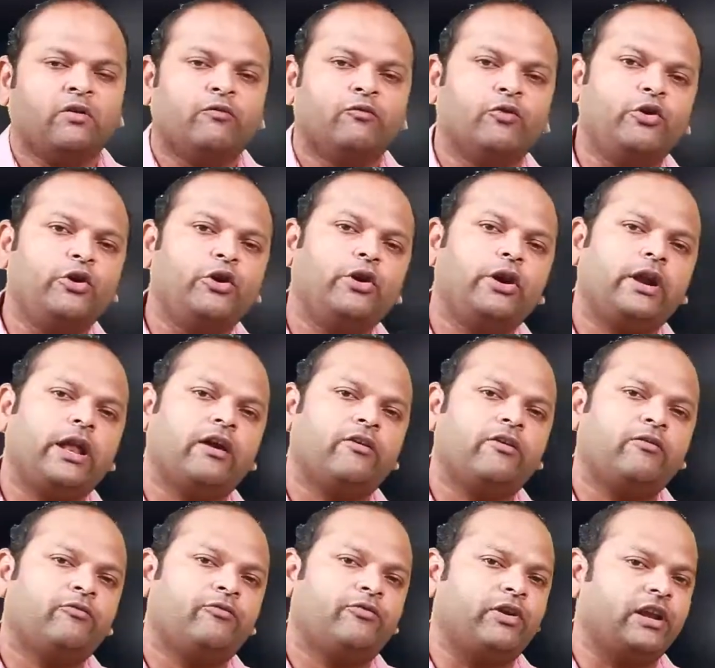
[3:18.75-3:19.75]
We don't
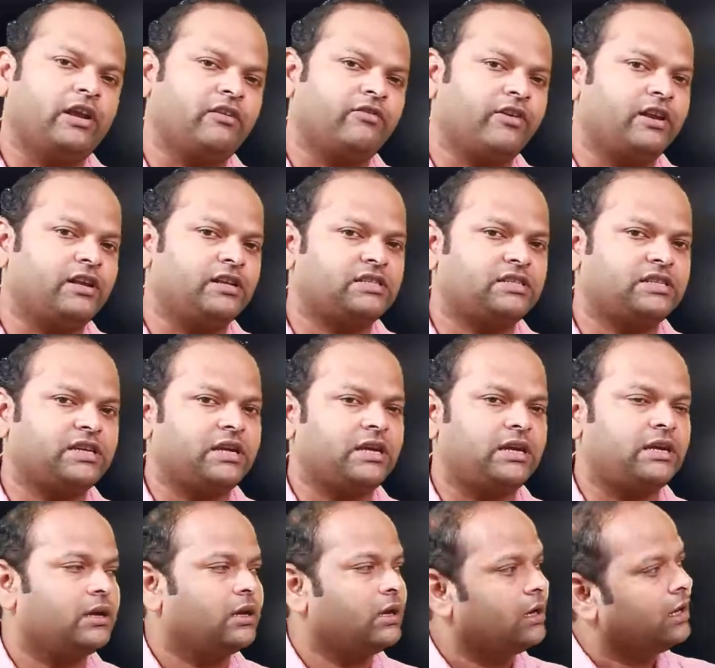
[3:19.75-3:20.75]
have
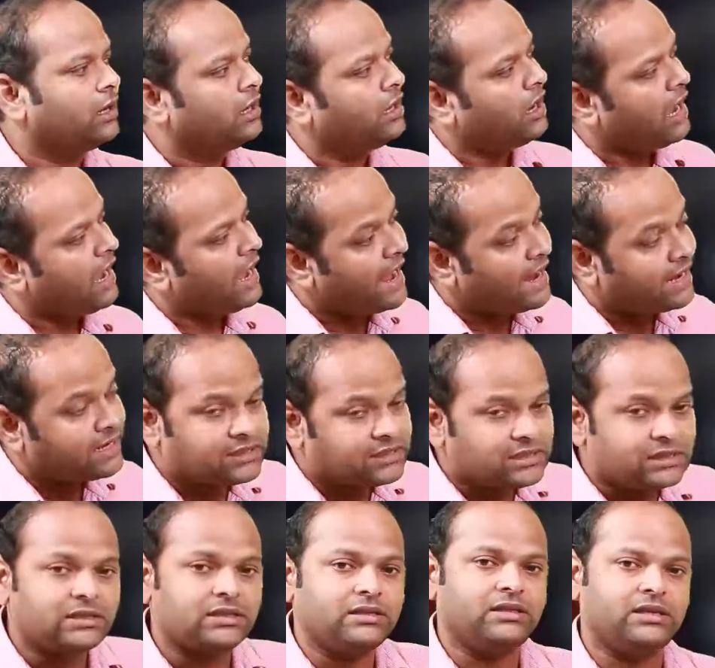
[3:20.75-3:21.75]
frequency
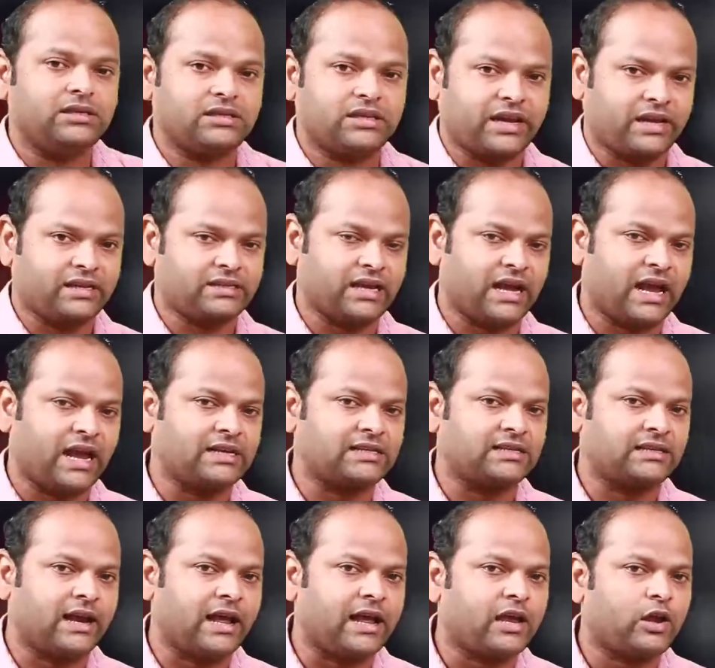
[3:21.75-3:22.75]
axis in this case as
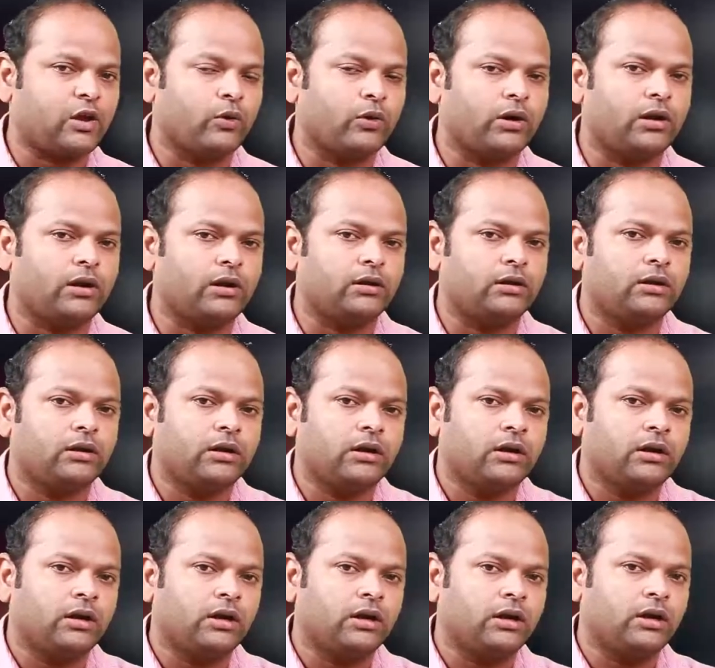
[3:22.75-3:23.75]
like your
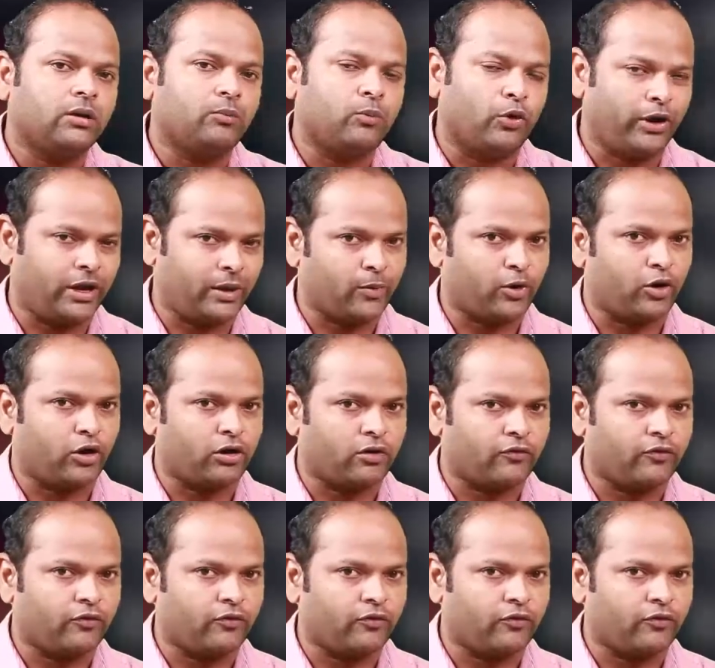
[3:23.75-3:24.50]
bode plot.